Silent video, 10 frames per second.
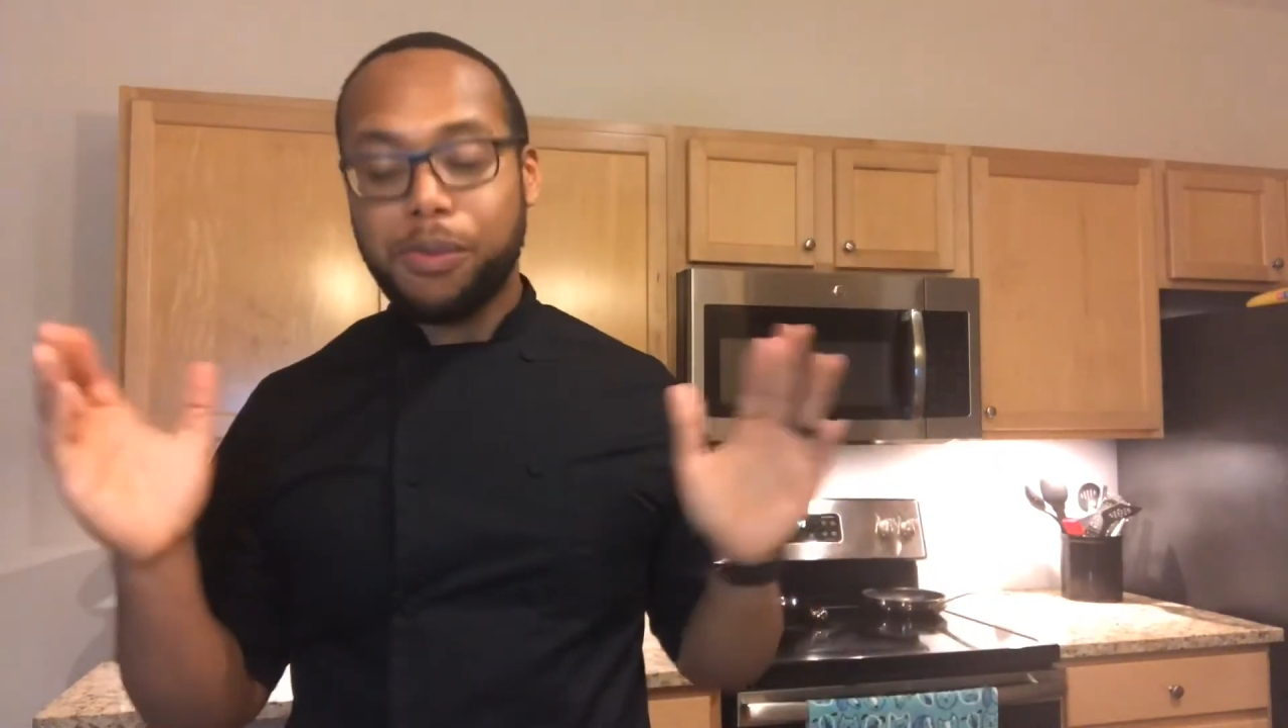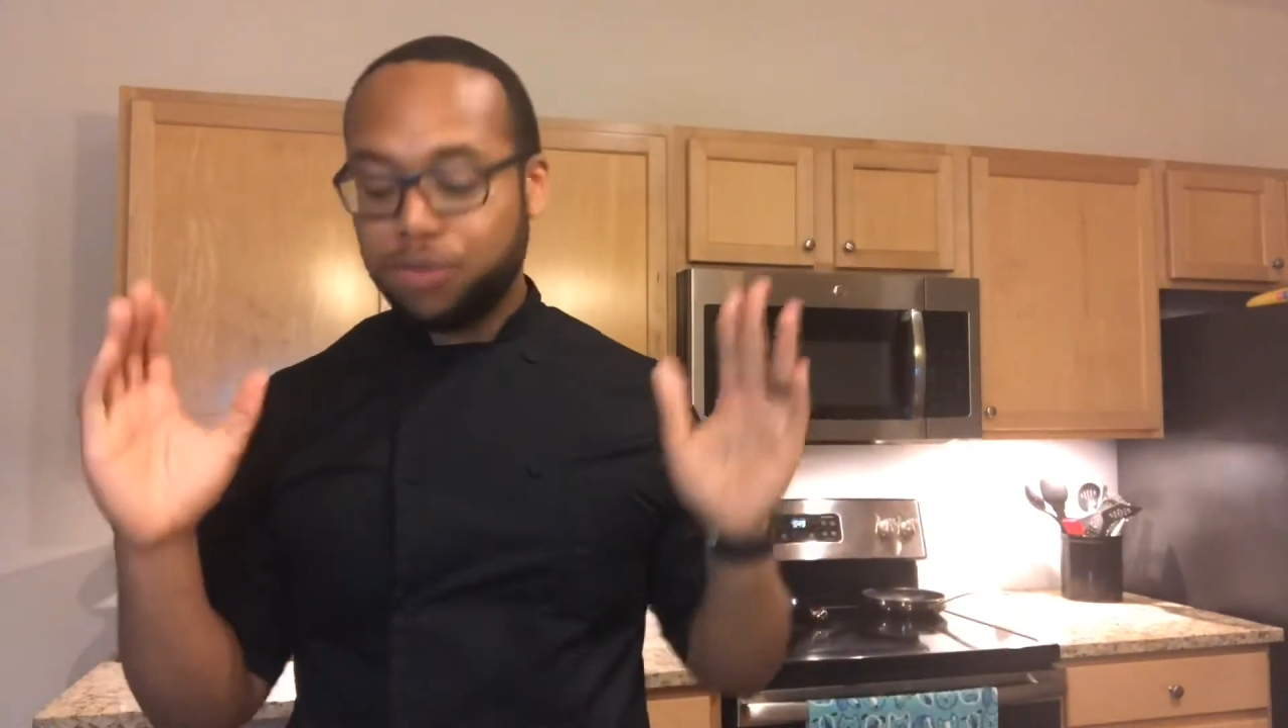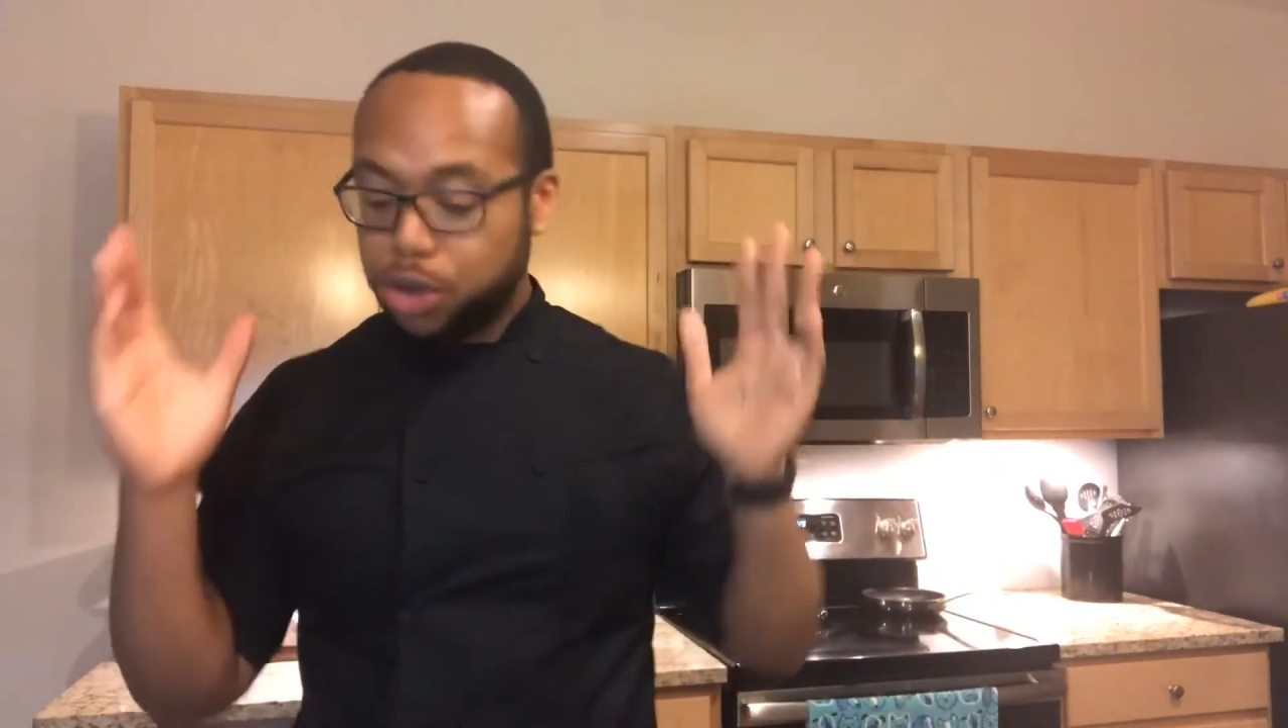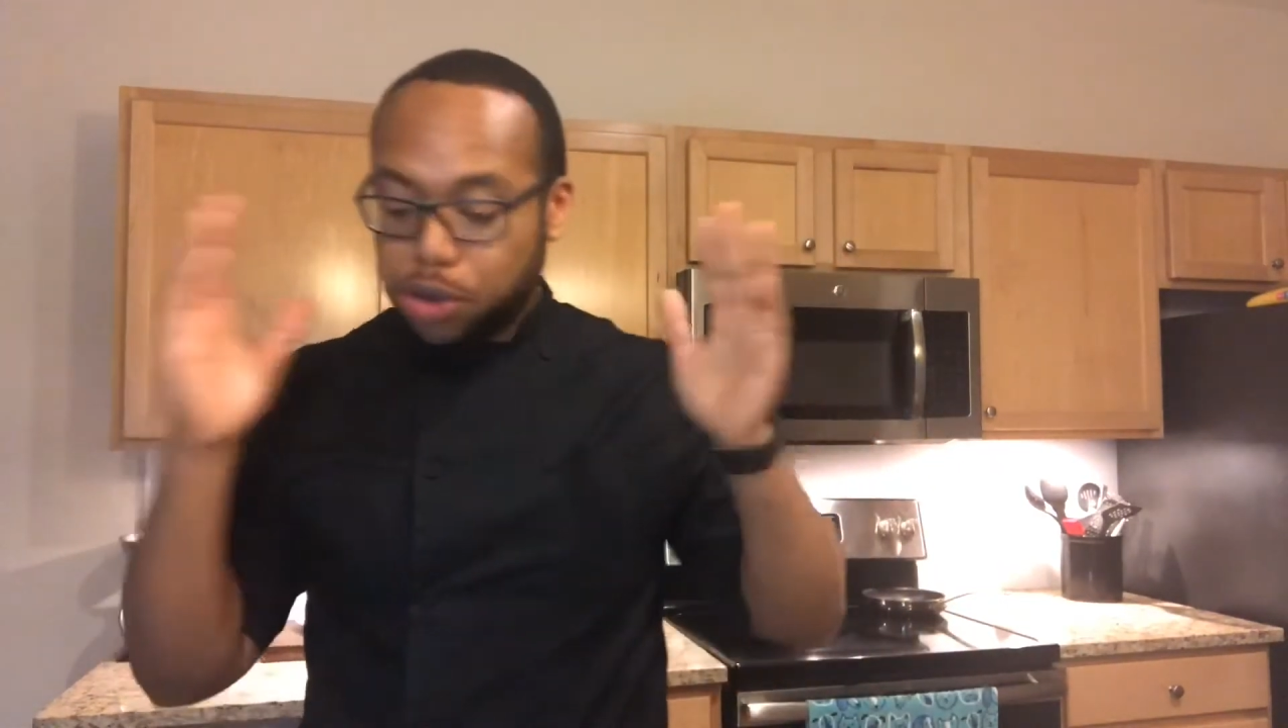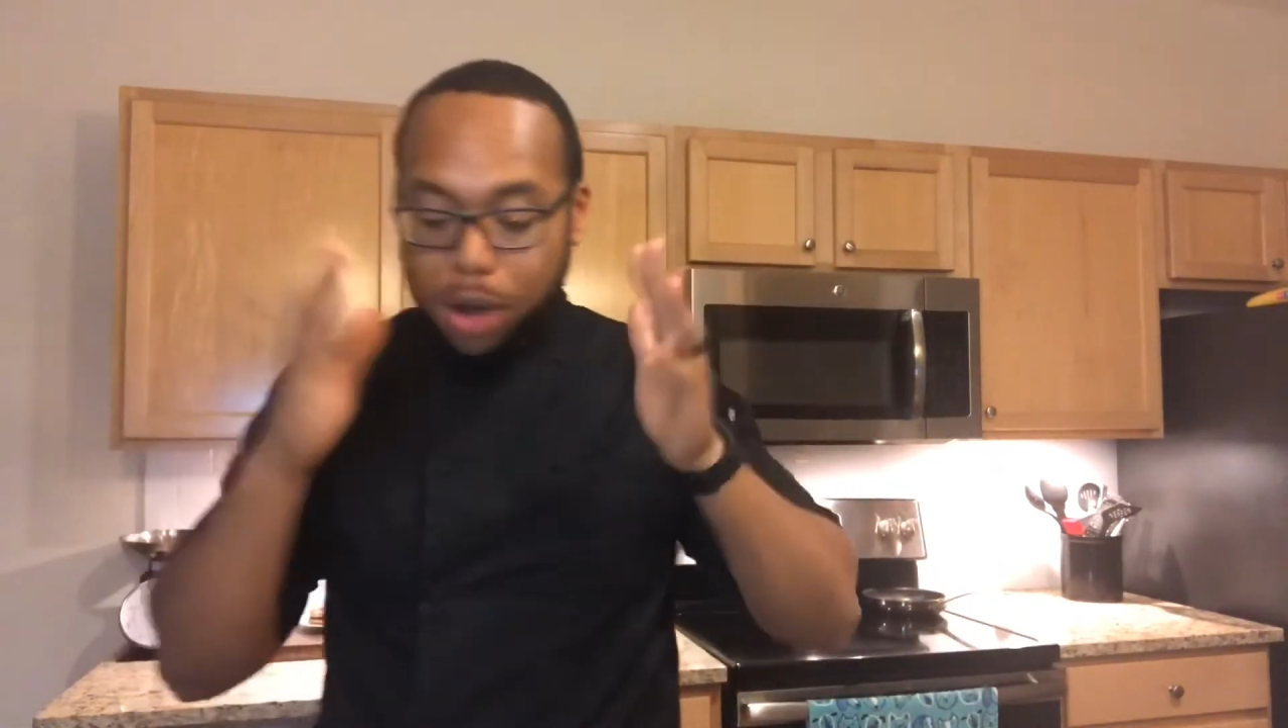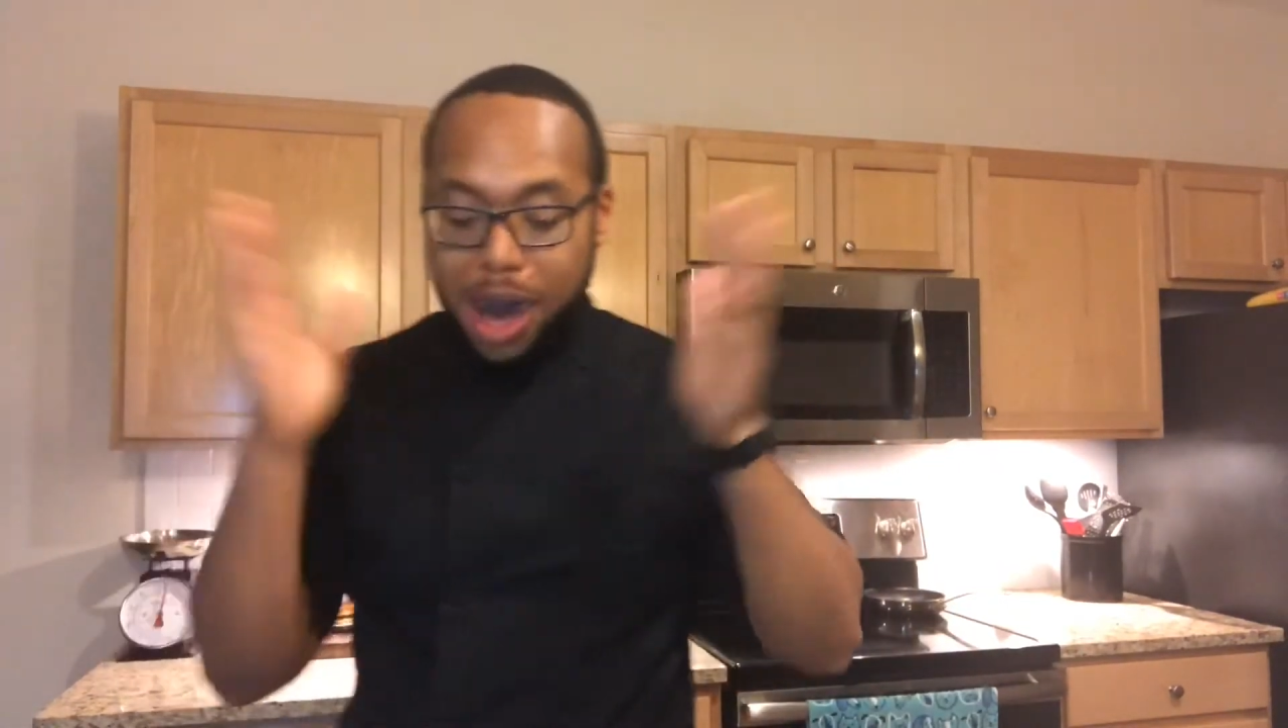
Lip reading: Dude, I